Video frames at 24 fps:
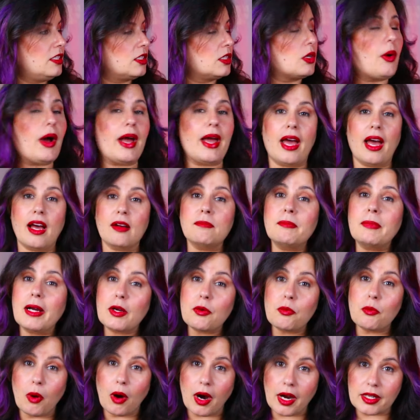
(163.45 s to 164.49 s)
So I have my
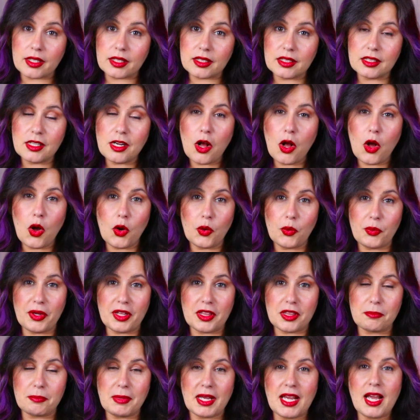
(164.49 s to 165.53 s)
water
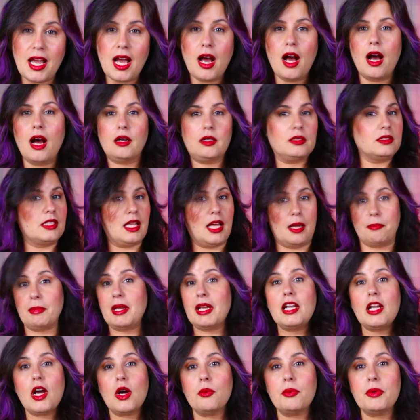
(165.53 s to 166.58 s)
with me. Let
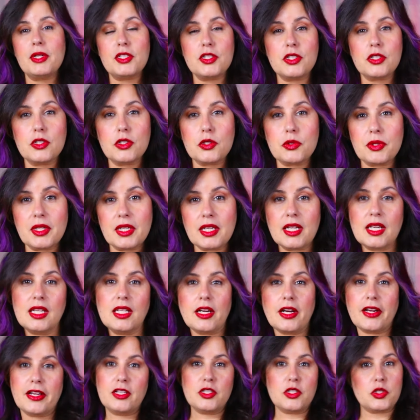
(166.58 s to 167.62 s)
me know what you're drinking.
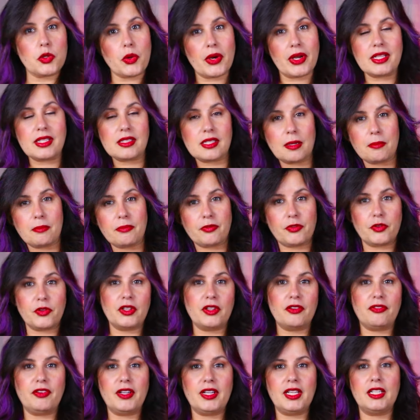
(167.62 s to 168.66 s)
Are you enjoying something
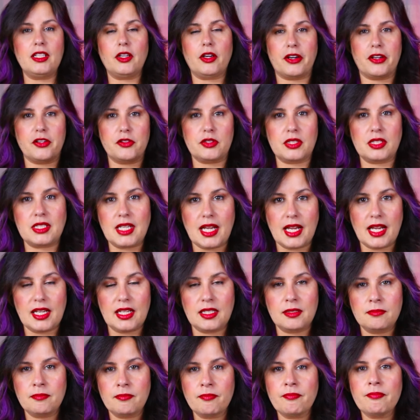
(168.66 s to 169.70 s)
fruity fun? Are you
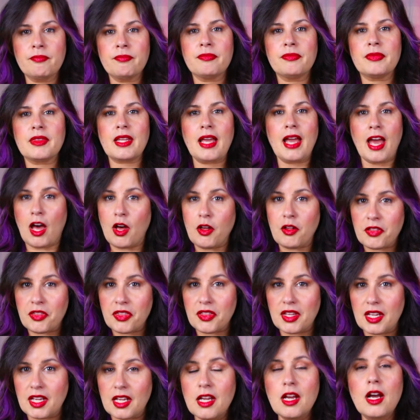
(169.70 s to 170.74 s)
staying
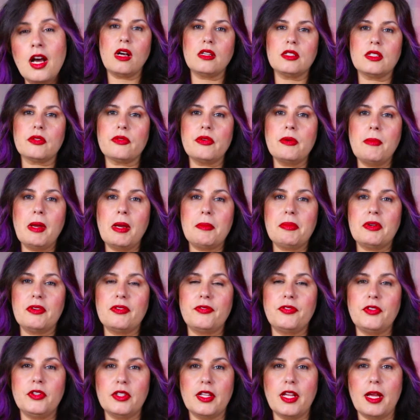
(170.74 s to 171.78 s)
healthy? Also remember,
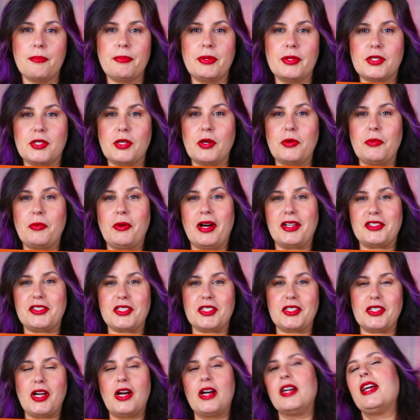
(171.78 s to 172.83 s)
full episode
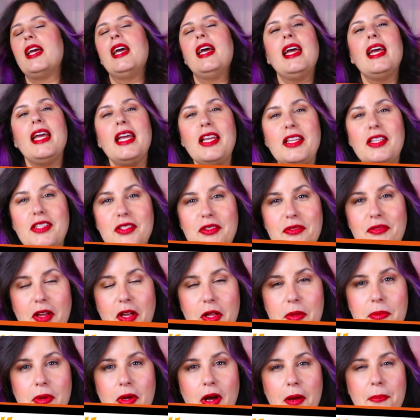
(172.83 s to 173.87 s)
watch along is
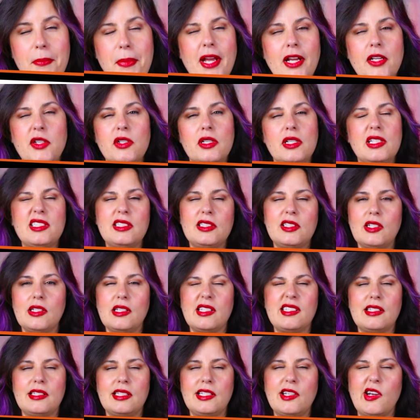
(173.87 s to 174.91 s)
available on Patreon. So you
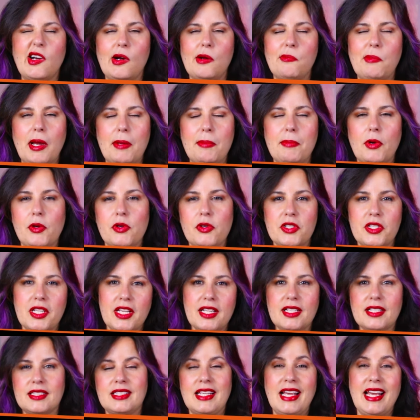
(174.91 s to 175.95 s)
can see all my motor
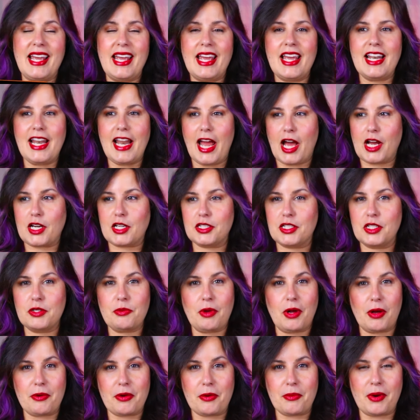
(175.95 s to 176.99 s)
tics in action
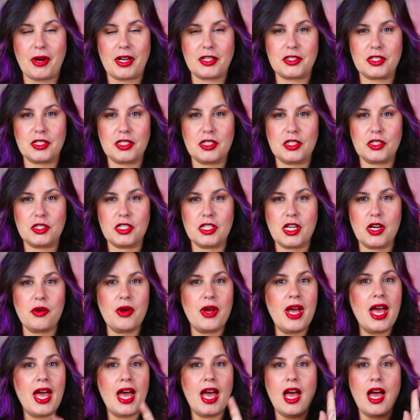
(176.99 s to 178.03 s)
while we're watching the show.